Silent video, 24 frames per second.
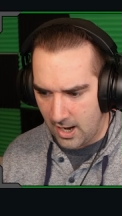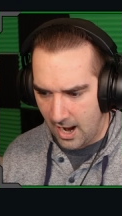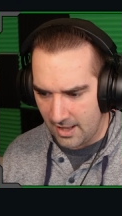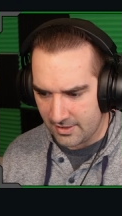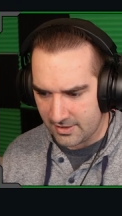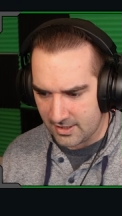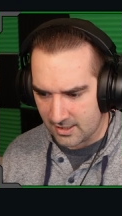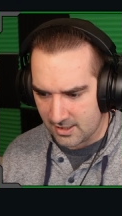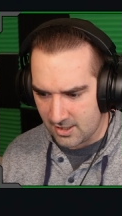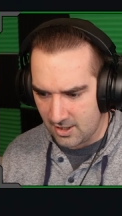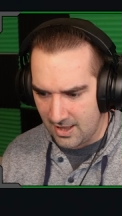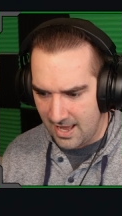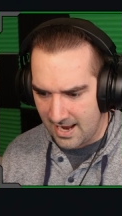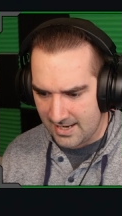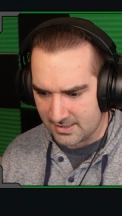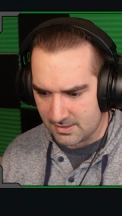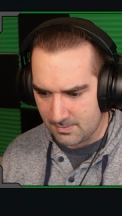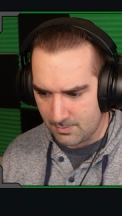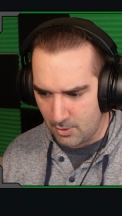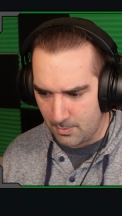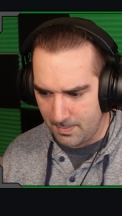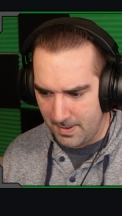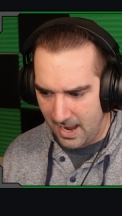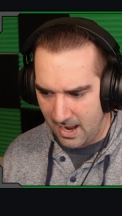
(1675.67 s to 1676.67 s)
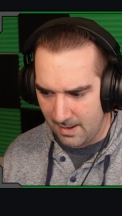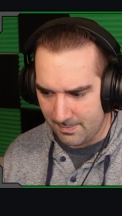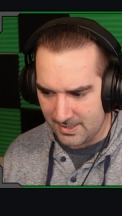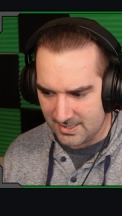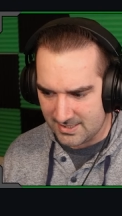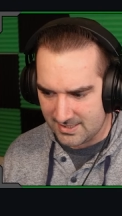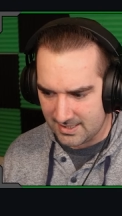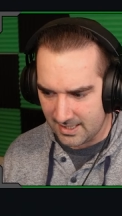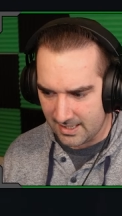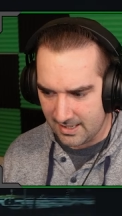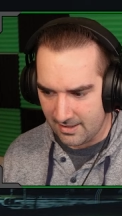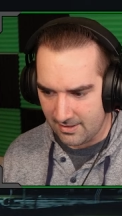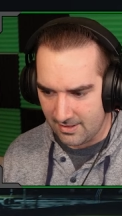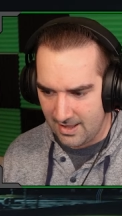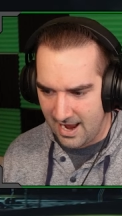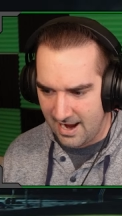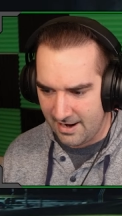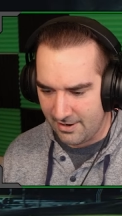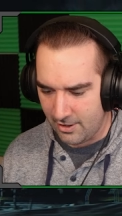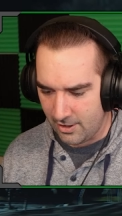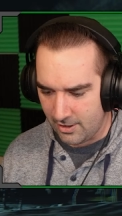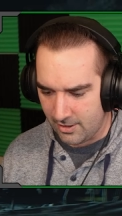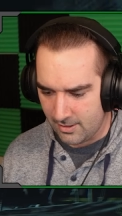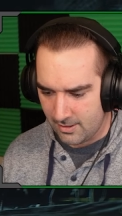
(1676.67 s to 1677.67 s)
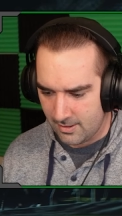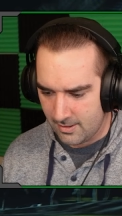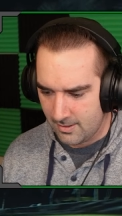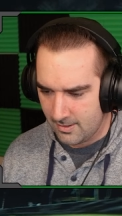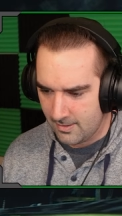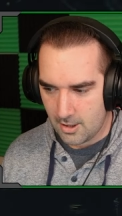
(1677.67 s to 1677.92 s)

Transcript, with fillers: Got the collectible, baby. See you later.